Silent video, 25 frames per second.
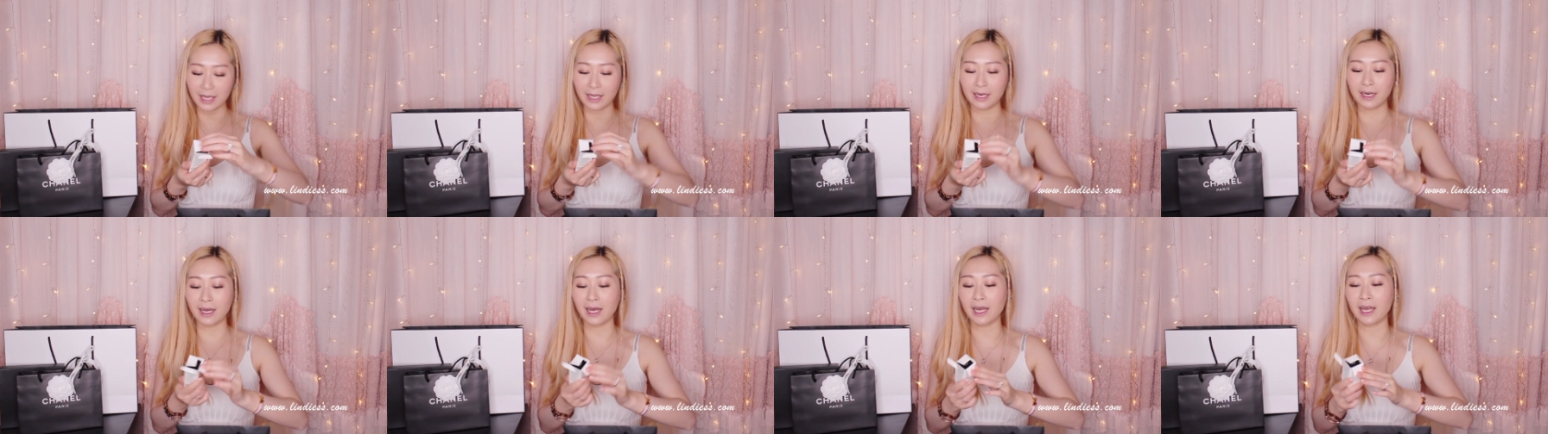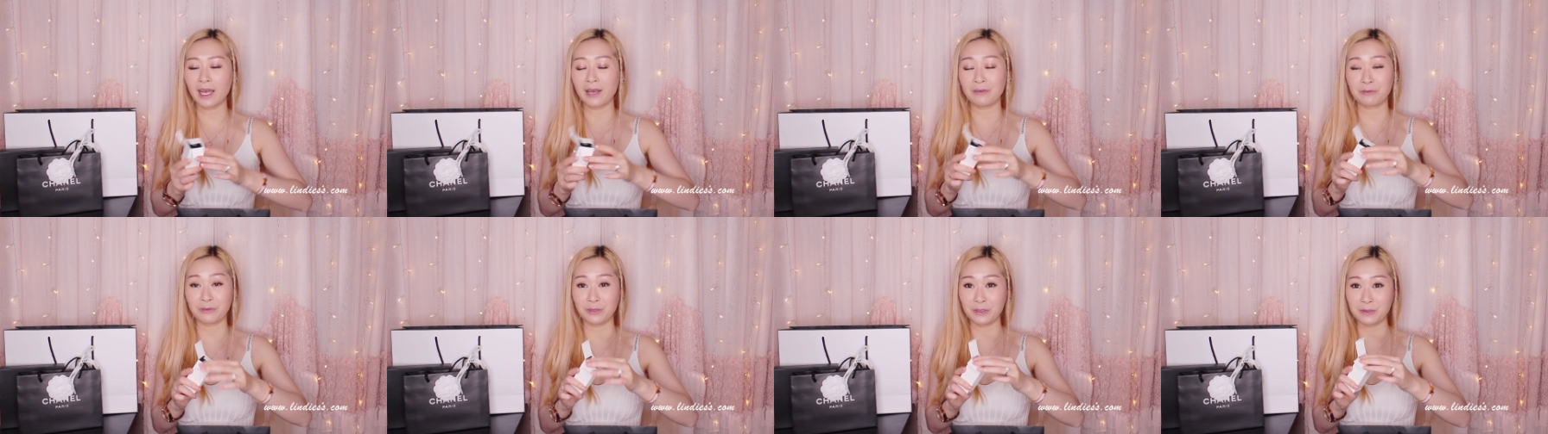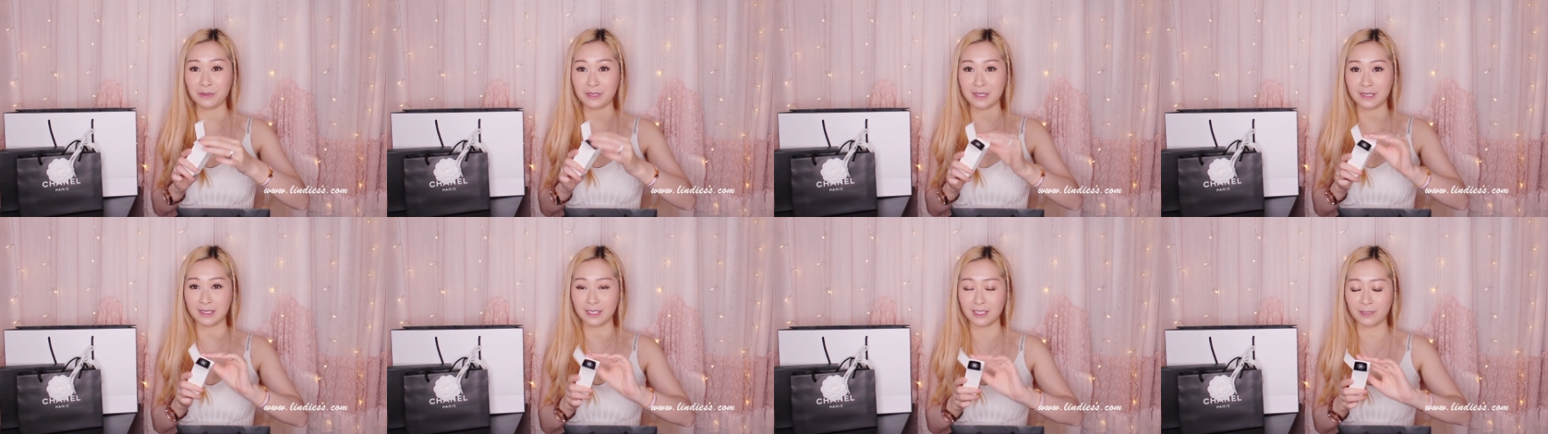and I have
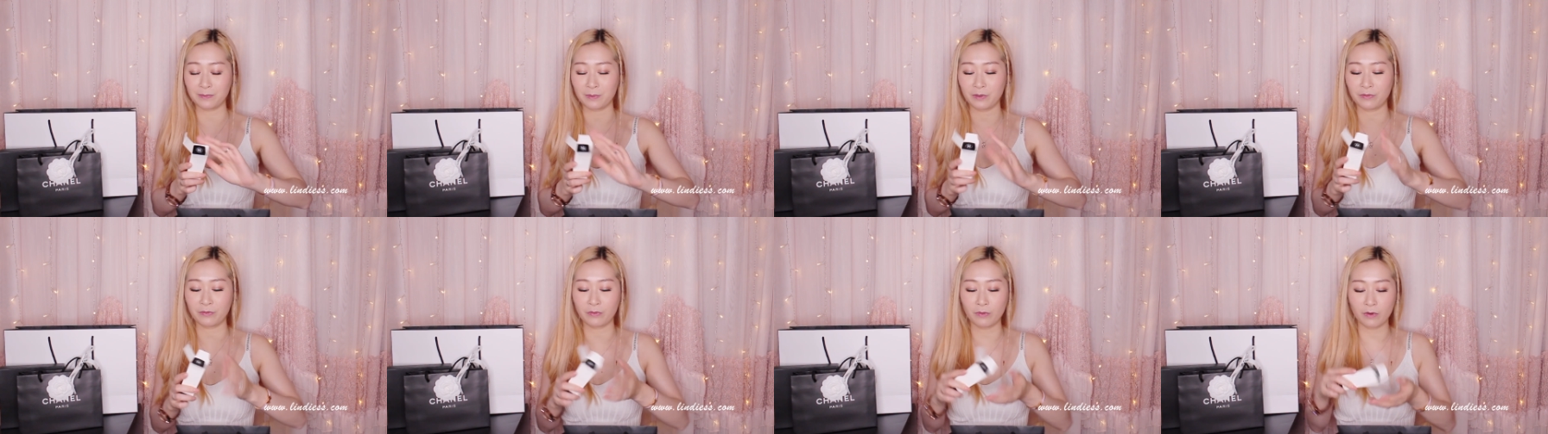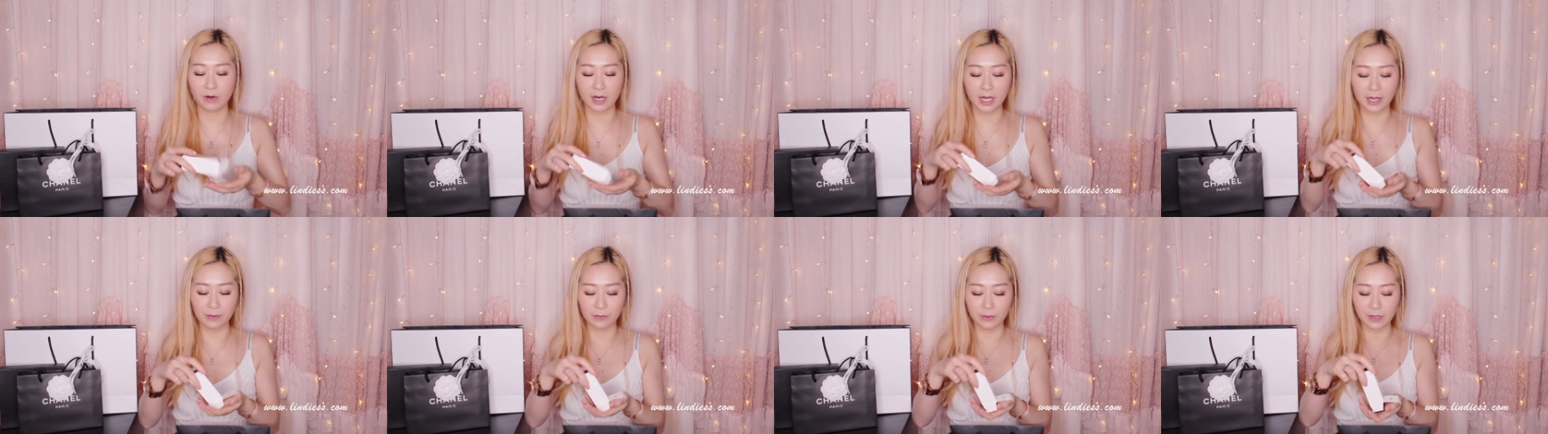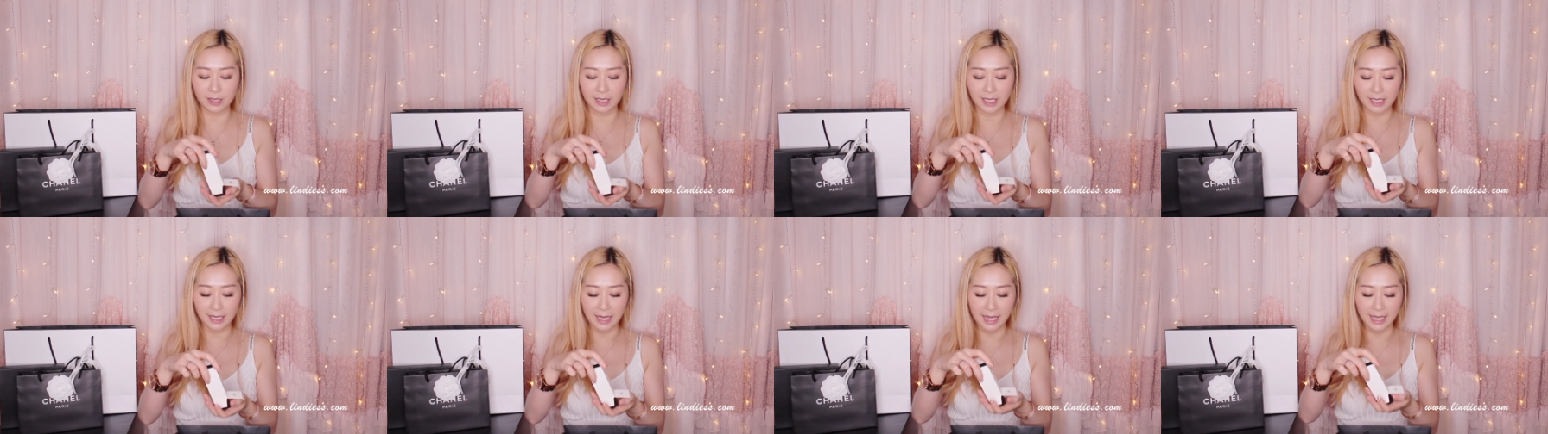used this before. I
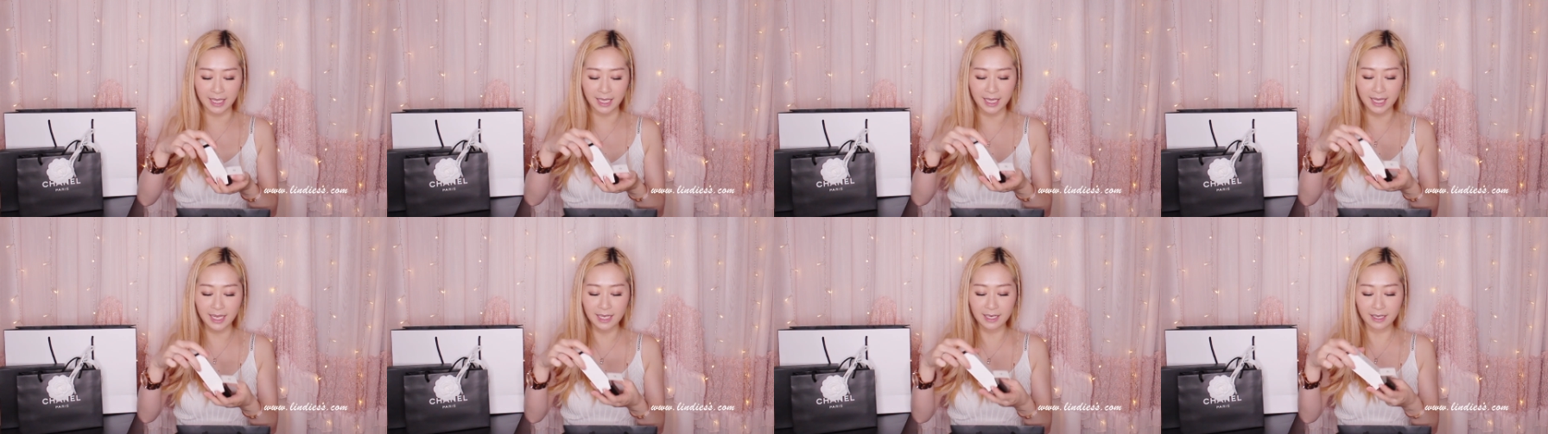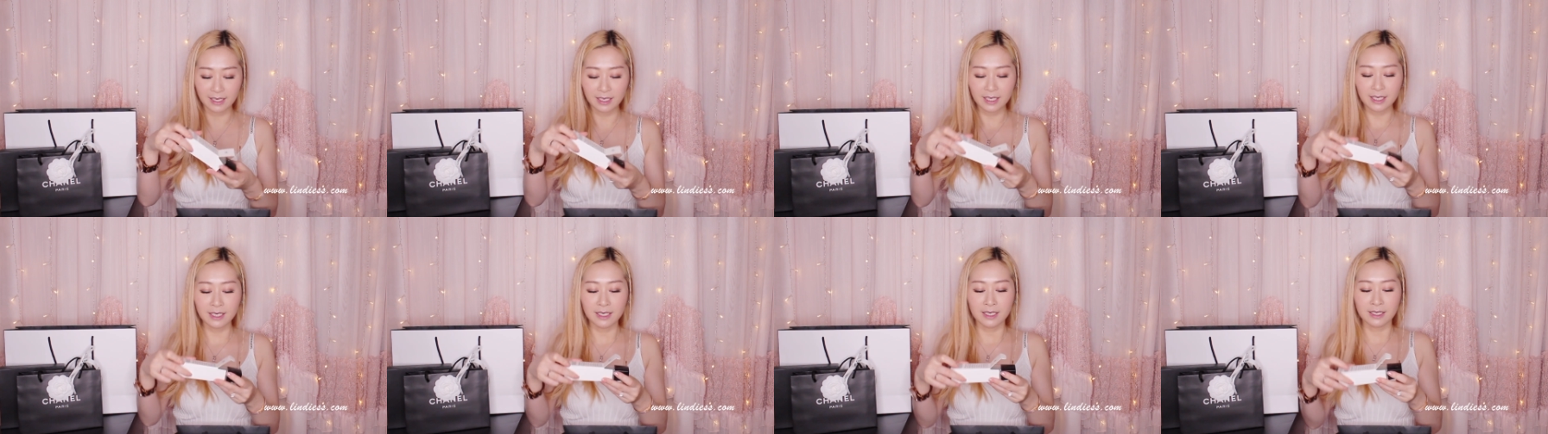really like it.